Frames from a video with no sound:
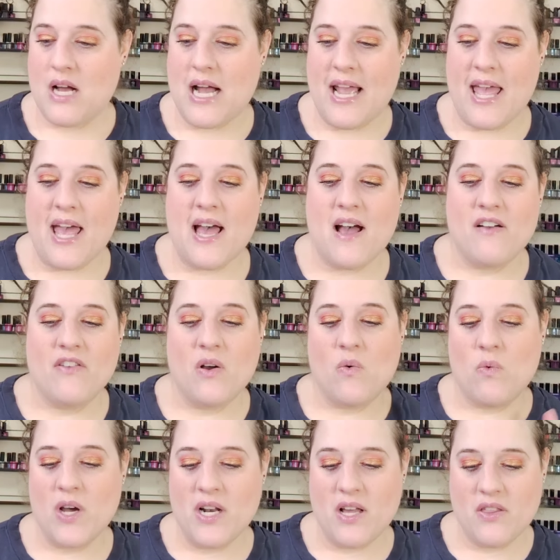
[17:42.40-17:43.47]
I have
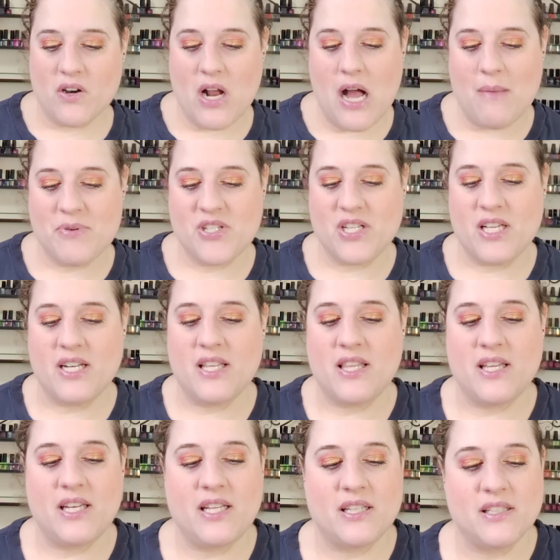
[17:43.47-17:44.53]
one other option
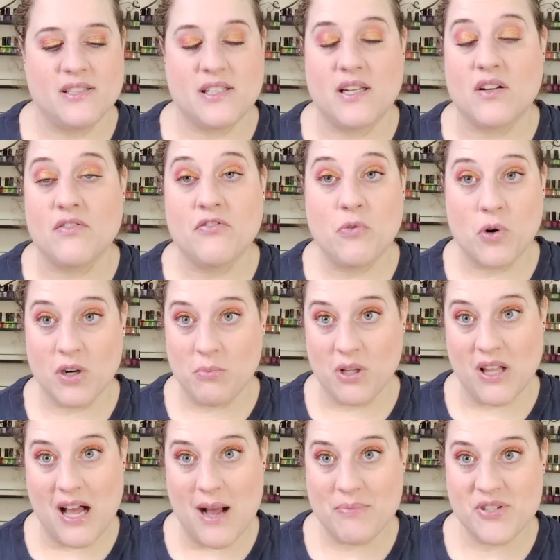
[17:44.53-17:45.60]
that is an
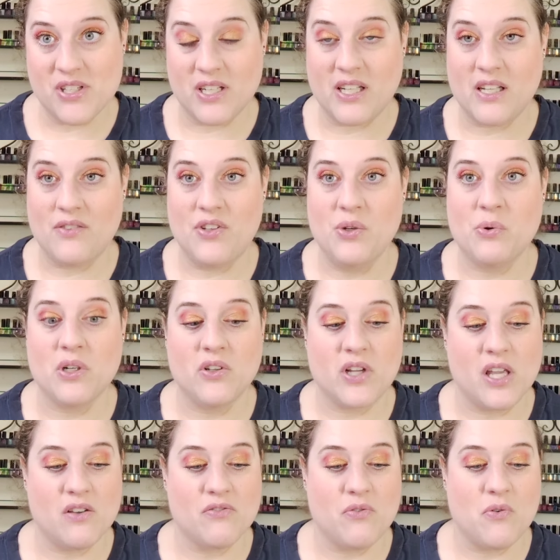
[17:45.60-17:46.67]
affordable option if you are
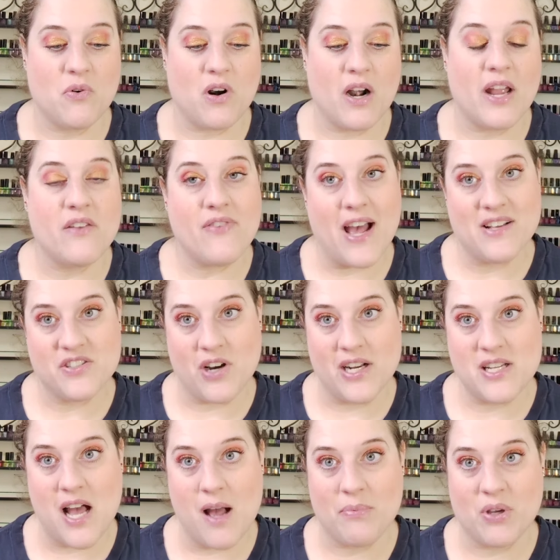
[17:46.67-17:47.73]
looking for a Fast Dry
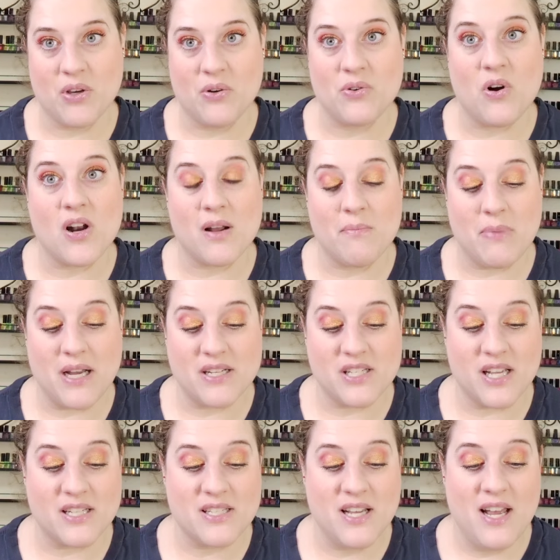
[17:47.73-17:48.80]
top coat on a
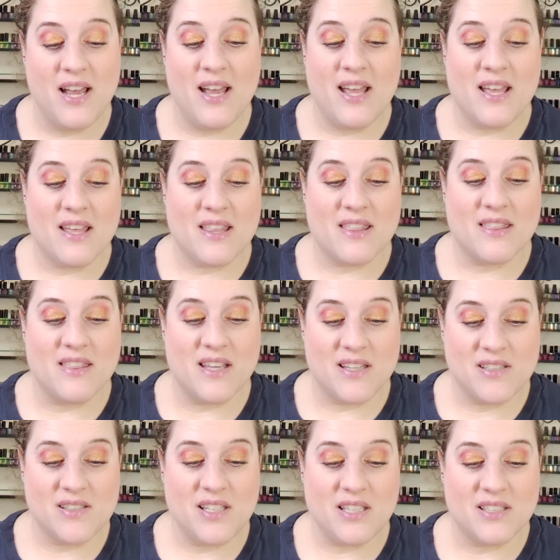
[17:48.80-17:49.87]
budget.
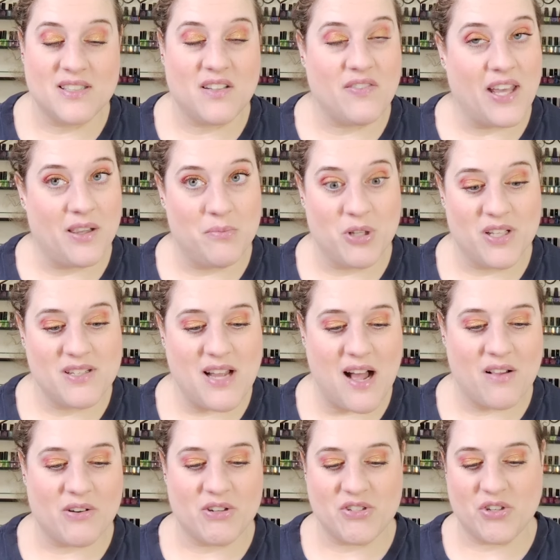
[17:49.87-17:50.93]
This is available at
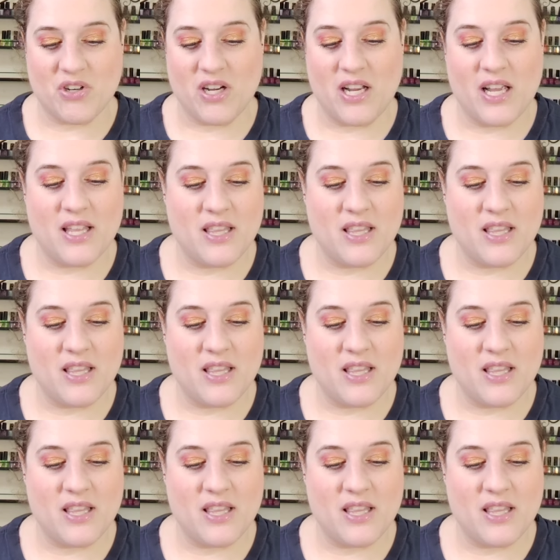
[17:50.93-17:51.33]
Dollar Tree.